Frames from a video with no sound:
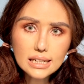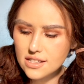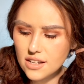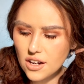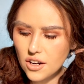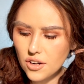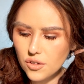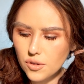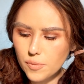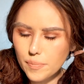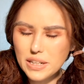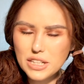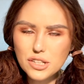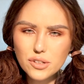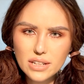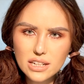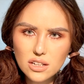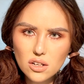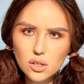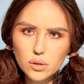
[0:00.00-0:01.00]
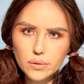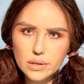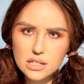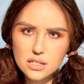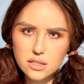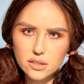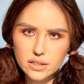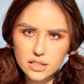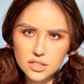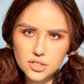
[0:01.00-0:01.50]
So, but you can always
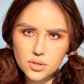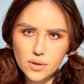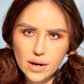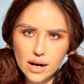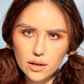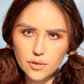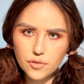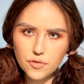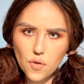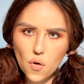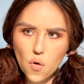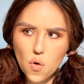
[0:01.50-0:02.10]
look into e.l.f.